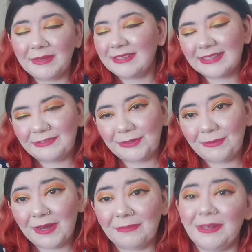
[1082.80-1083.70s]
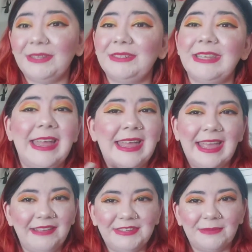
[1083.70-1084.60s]
because I film and upload
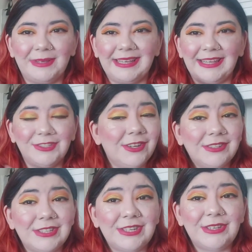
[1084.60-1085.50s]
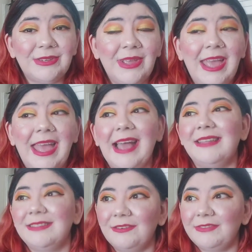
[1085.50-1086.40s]
every time I get a chance to.
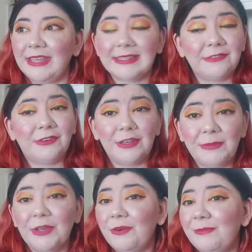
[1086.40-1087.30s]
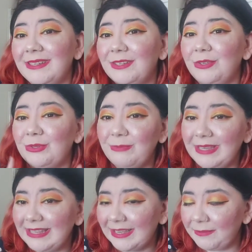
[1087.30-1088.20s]
And don't forget to follow me on my social
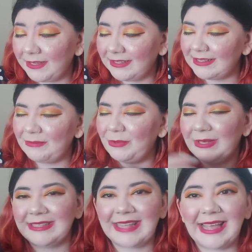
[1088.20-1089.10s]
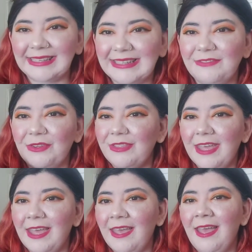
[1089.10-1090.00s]
media, because I'm always active on
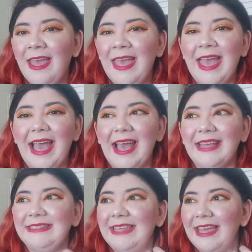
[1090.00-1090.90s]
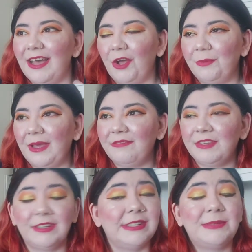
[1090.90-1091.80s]
there. And yeah, I hope you're having
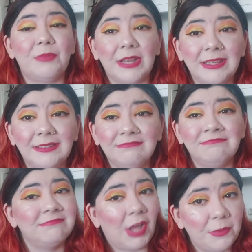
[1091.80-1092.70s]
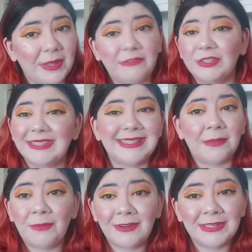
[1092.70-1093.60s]
a good spring. Hope you have a good
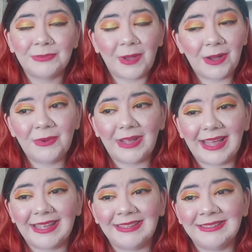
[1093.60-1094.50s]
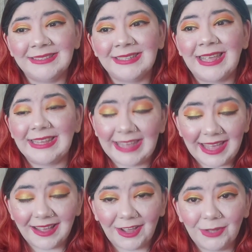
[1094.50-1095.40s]
summer as well. And yeah,
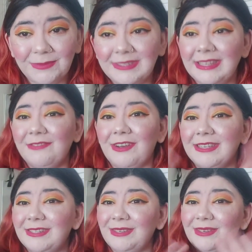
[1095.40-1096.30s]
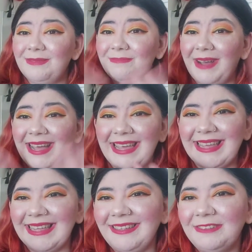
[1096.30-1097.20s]
I hope to see you very soon.
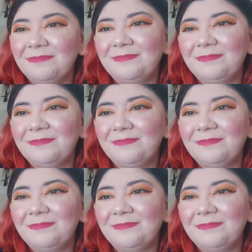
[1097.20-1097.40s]
Bye.